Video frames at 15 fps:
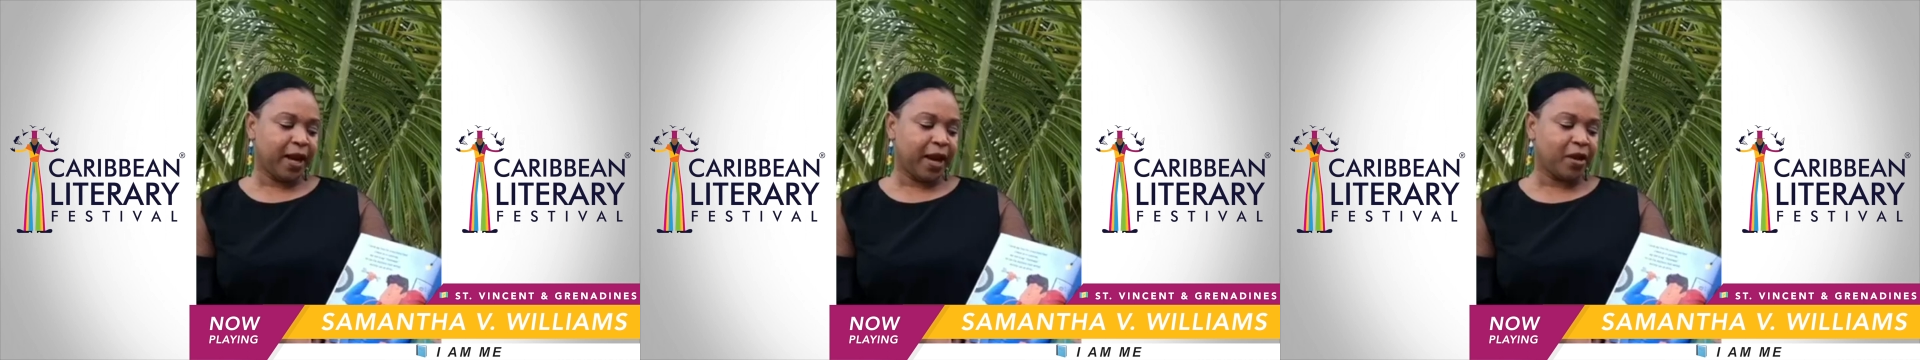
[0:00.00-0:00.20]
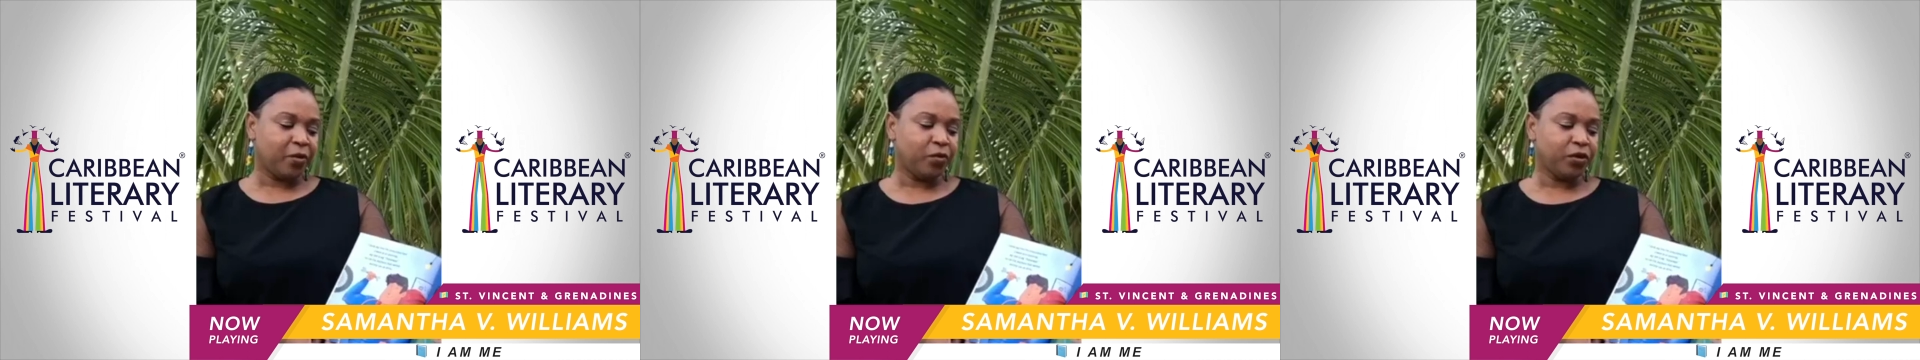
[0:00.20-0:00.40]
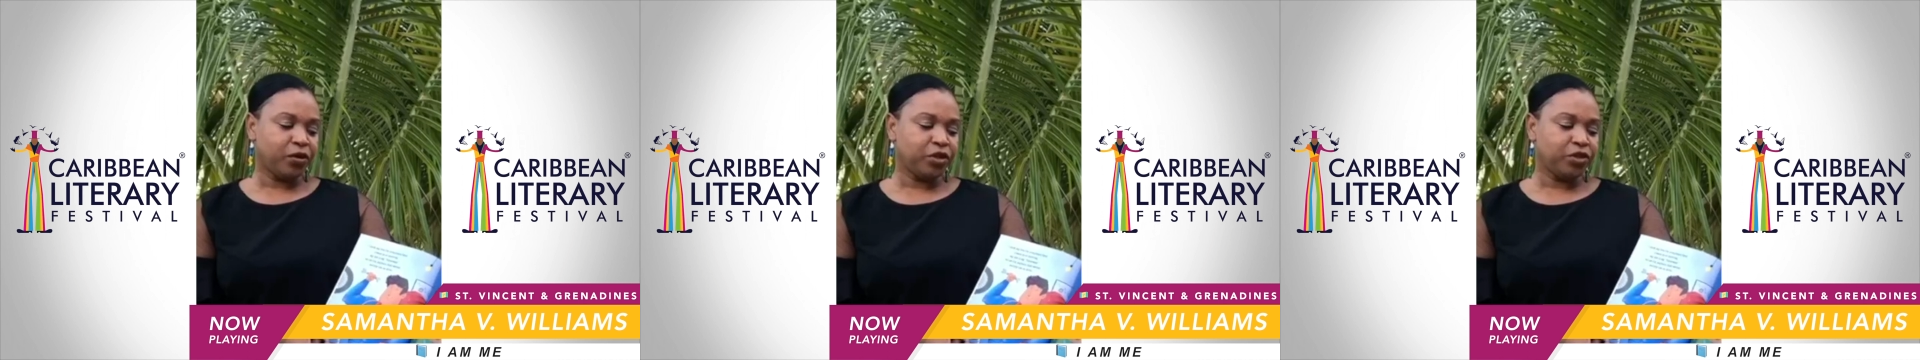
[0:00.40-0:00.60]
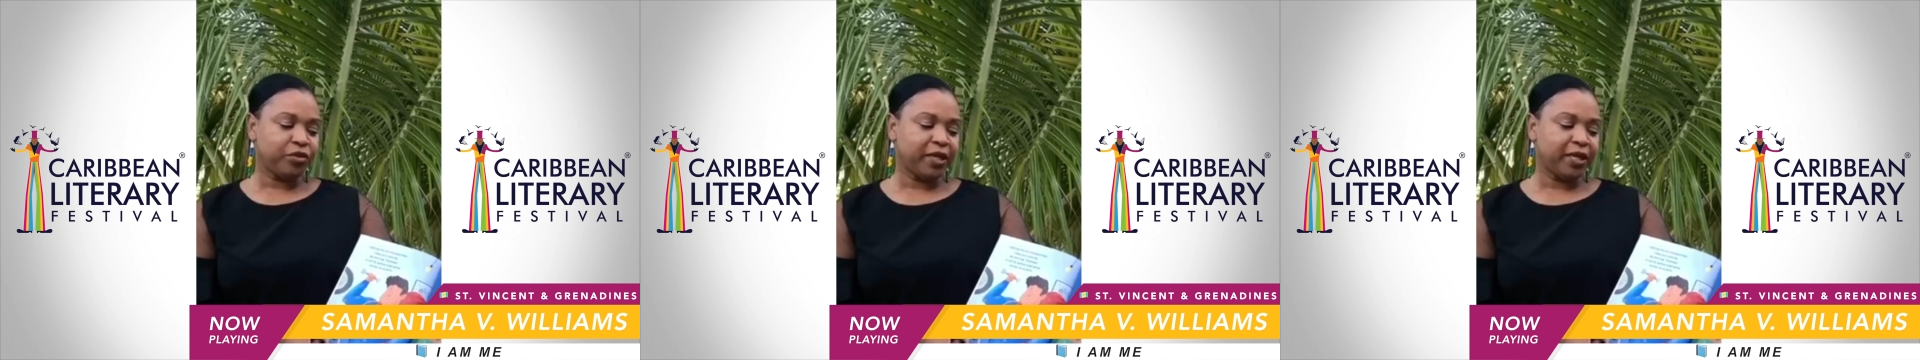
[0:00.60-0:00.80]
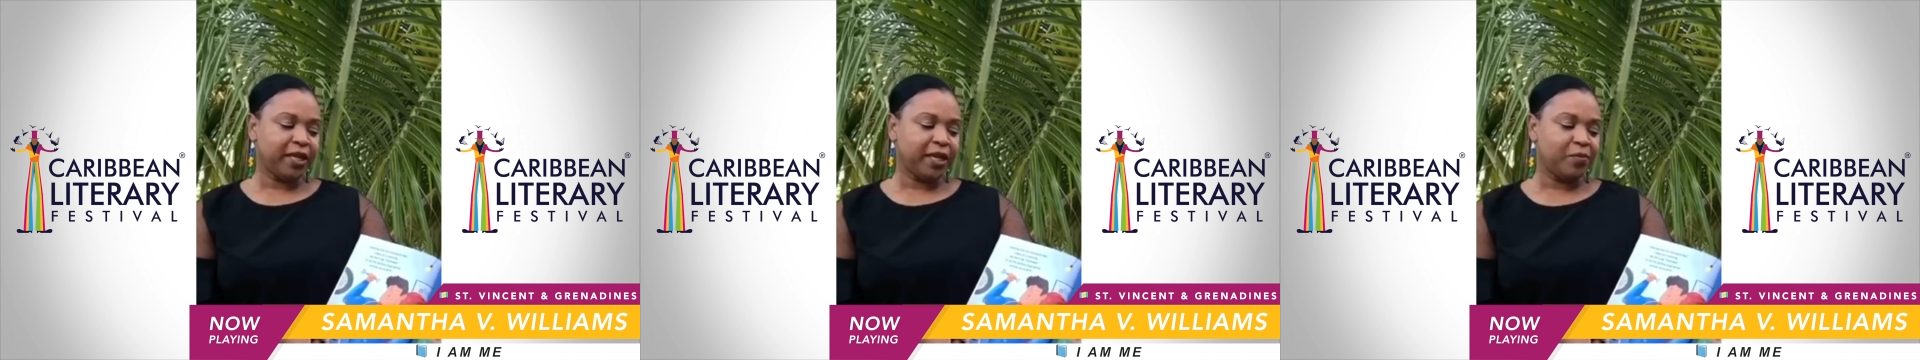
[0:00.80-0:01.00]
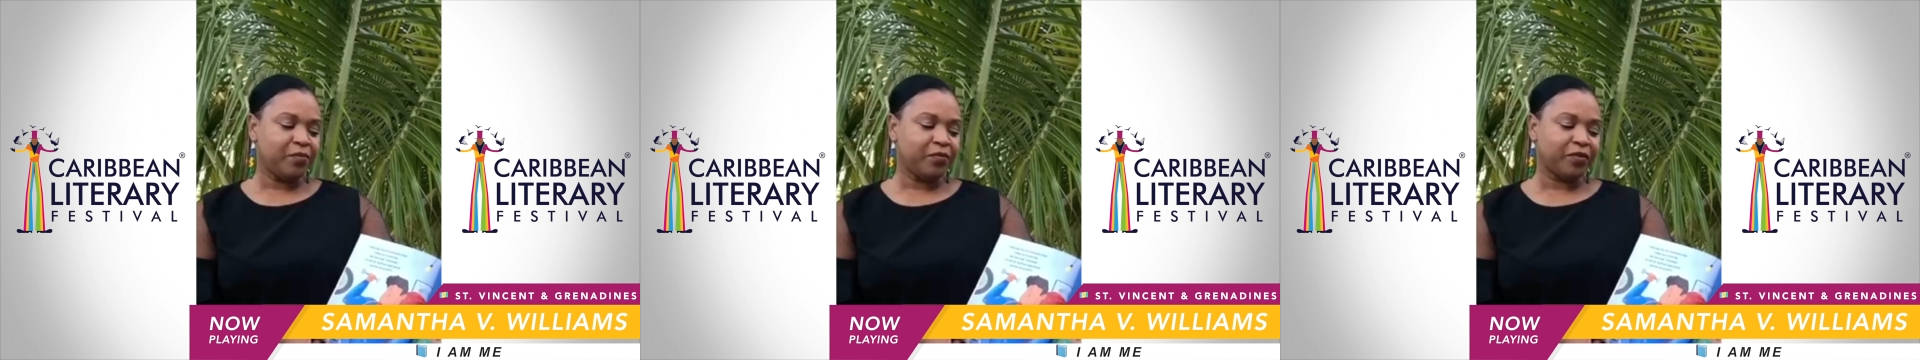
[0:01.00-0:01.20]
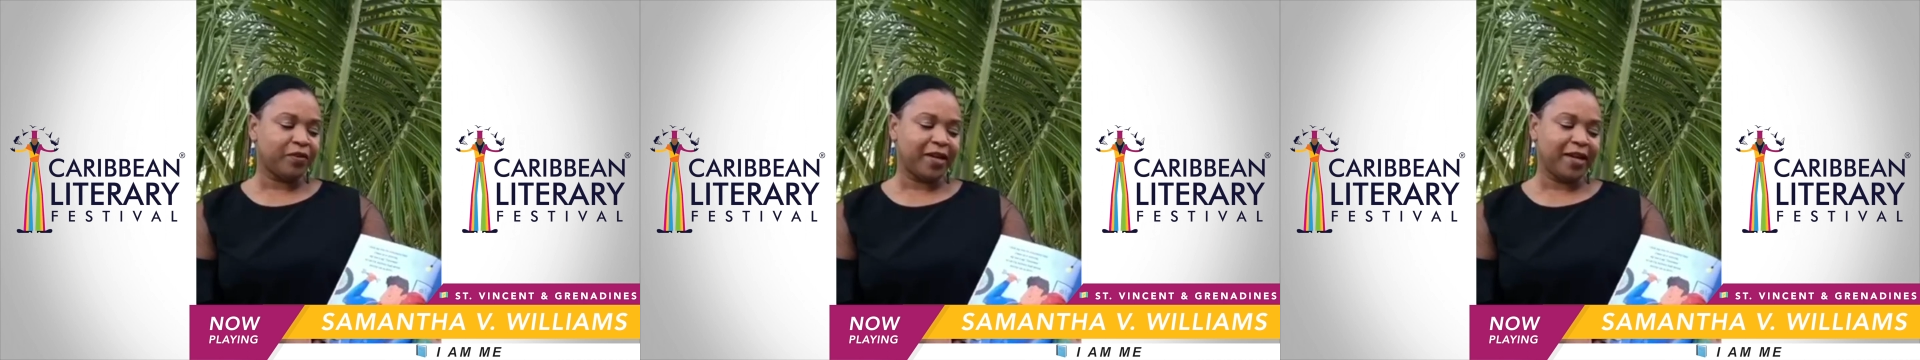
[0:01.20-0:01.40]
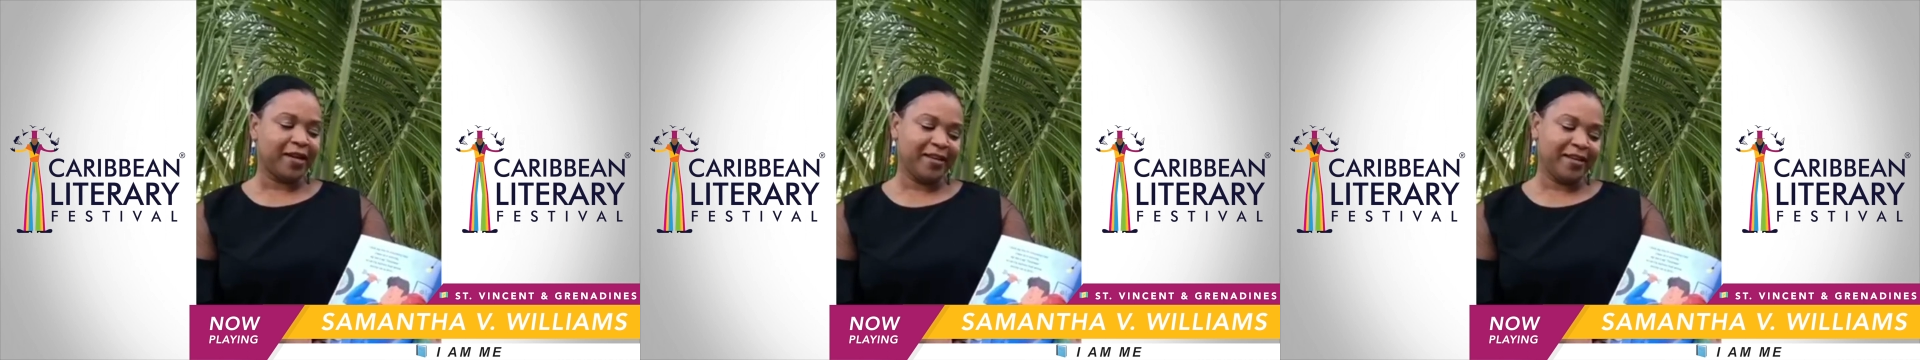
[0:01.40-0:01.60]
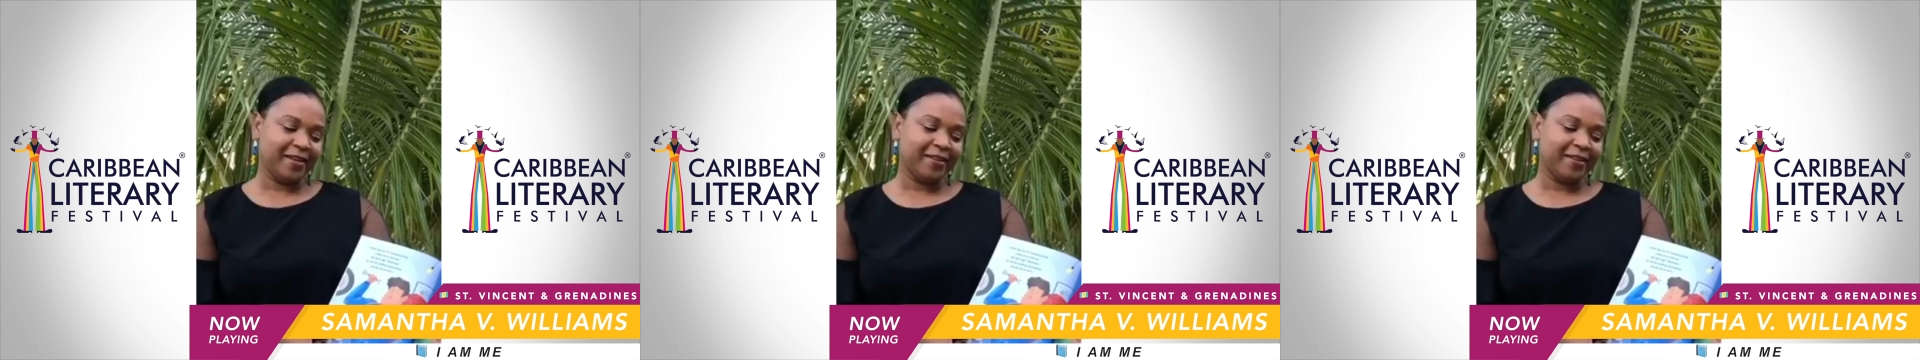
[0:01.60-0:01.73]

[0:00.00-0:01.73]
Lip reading: I wouldn't trade him for any